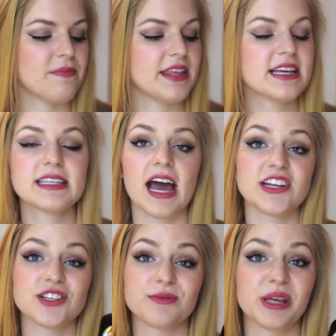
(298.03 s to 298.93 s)
This I
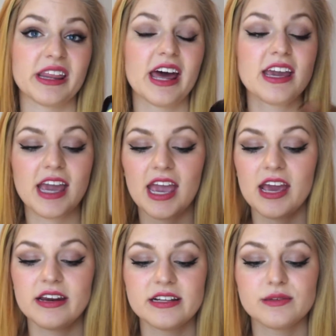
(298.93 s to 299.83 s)
just really like,
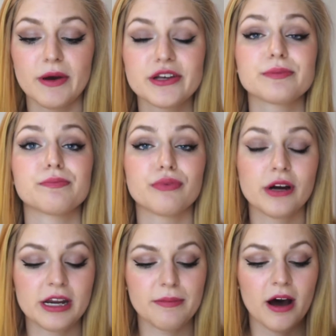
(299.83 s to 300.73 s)
and it smells
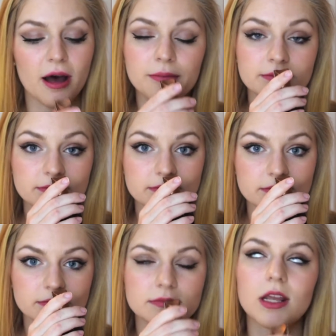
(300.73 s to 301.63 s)
pretty bomb.
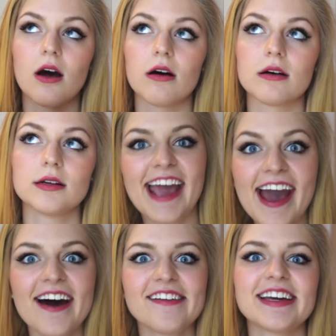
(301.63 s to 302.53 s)
Oh.
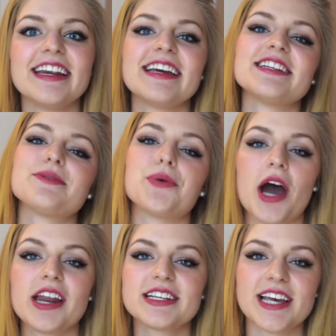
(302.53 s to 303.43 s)
Now getting into
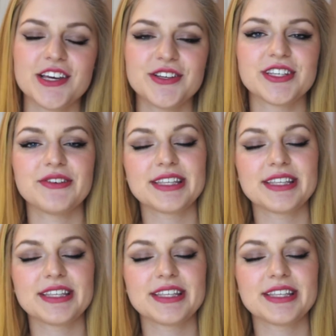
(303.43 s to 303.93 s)
products I use to